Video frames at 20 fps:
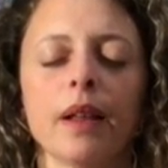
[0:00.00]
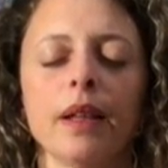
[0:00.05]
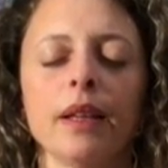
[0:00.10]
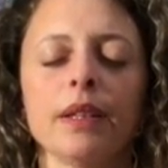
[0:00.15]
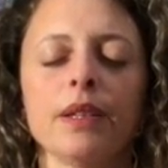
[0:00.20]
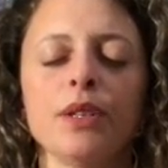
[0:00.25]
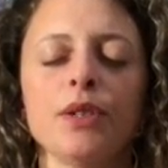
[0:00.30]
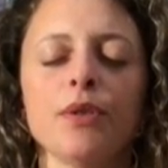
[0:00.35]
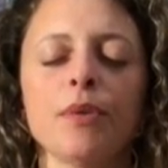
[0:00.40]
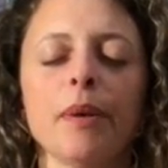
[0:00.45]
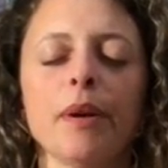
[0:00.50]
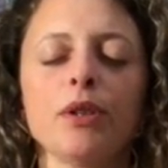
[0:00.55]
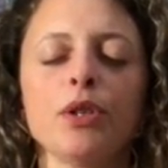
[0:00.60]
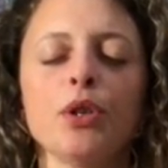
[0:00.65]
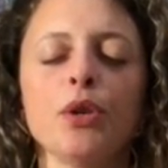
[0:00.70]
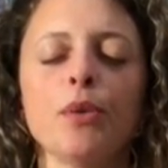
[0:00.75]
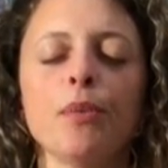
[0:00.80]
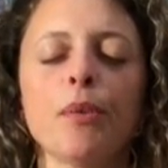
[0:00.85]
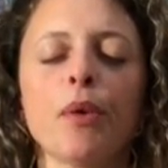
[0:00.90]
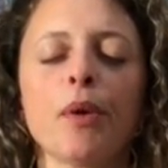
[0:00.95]
Let's do about
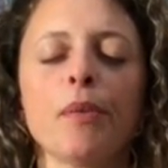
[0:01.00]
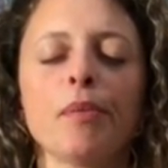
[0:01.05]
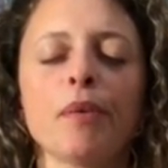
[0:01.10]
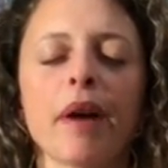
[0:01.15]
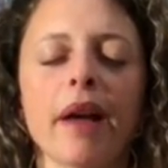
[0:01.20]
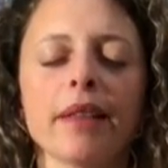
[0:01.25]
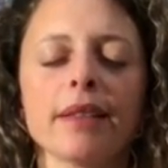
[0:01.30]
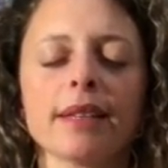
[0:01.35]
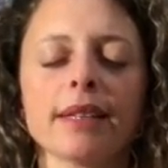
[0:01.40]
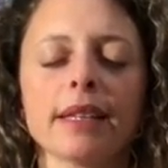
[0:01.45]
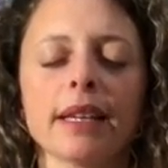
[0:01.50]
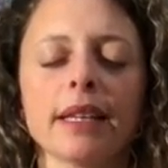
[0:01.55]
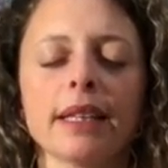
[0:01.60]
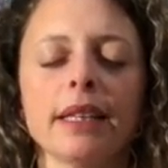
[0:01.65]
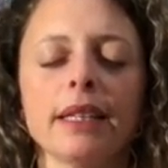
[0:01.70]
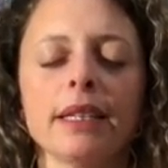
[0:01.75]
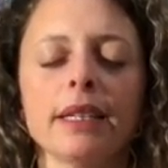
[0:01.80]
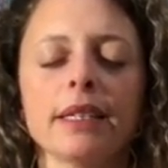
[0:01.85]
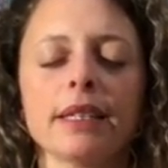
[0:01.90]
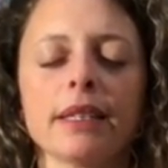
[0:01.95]
2 more breaths
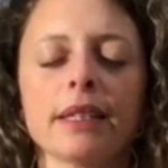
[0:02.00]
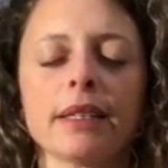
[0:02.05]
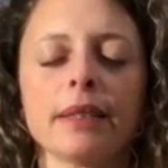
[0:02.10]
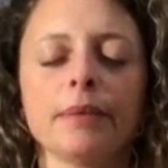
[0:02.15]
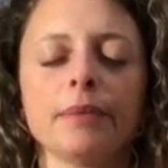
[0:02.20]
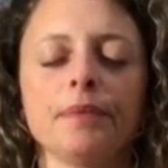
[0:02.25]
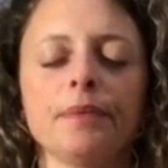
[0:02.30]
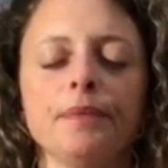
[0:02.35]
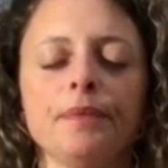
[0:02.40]
like this.